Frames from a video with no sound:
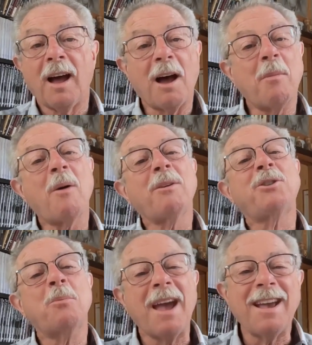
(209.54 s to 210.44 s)
I'm always
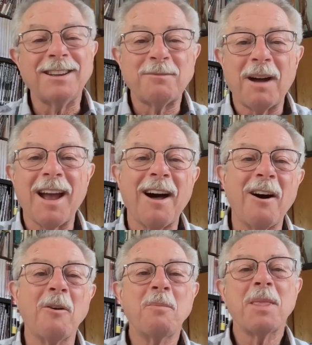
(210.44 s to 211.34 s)
amazed by
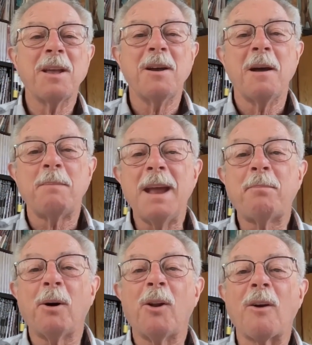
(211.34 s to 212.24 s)
how
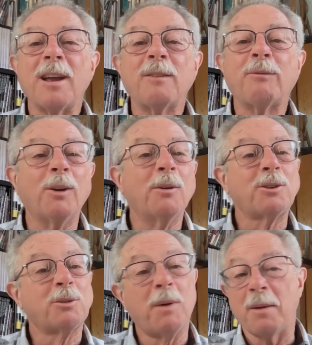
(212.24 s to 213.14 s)
people are
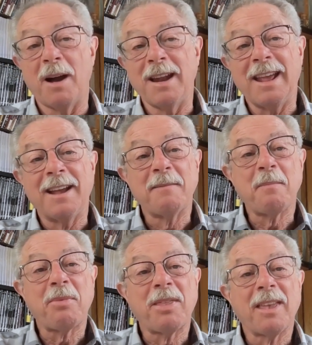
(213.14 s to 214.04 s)
influenced by money.
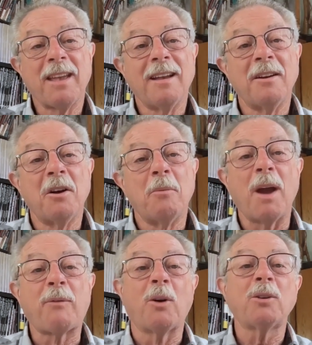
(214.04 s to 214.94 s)

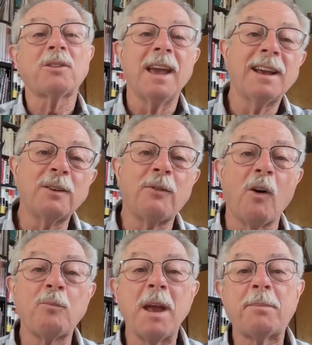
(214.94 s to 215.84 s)
My first gig
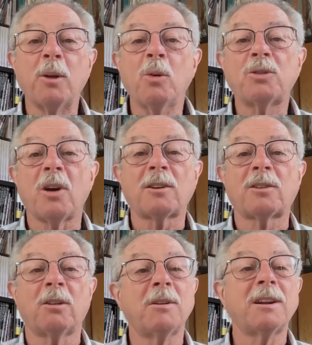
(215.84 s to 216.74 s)
involved people who saw
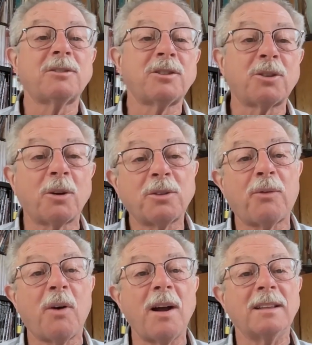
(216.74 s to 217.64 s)
children as a source
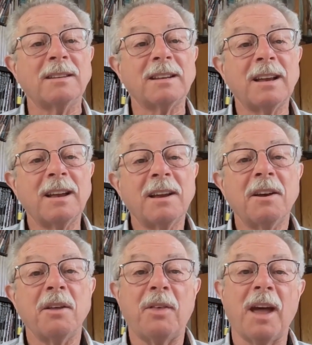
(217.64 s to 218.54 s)
of funds.
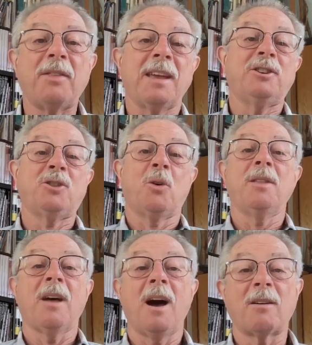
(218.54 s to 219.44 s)
Then they
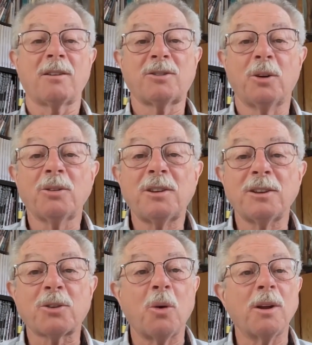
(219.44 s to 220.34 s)
joined our
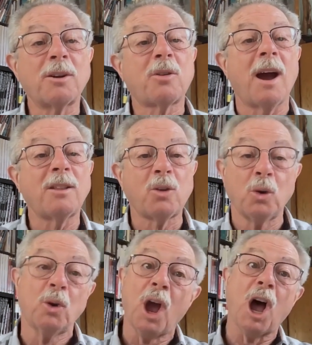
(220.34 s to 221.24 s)
associate school and tried
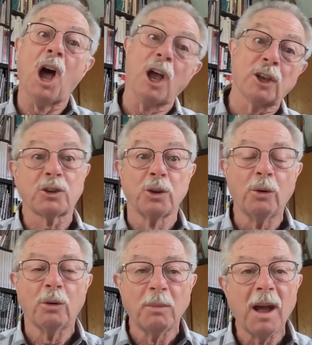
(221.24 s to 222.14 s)
to
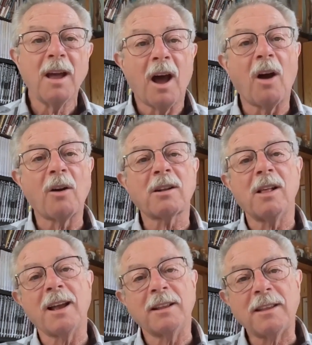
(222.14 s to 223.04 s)
assume our
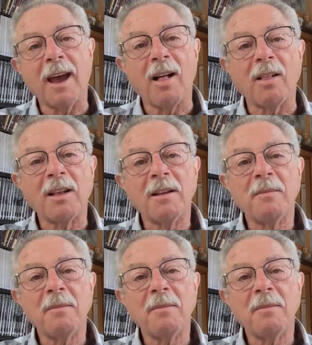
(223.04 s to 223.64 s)
clientele.